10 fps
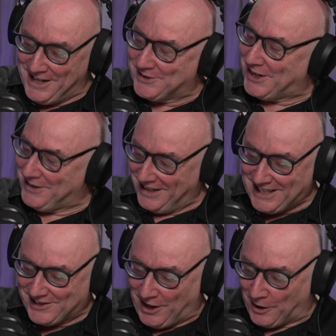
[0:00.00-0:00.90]
So
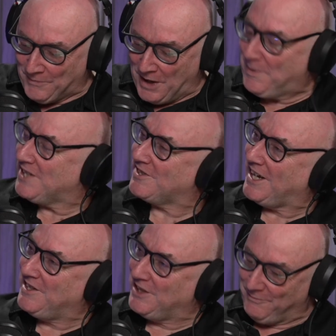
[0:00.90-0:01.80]
let's start. Best
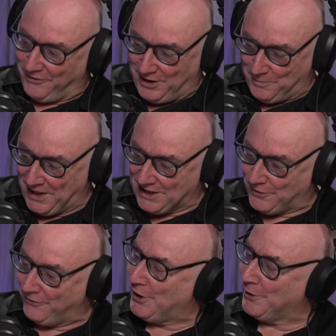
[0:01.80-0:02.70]
stadium for your pitch
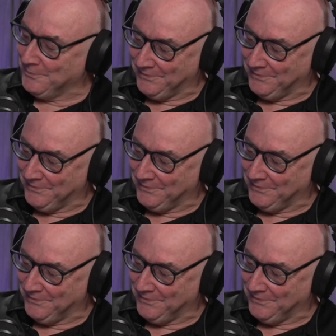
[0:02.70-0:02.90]
view?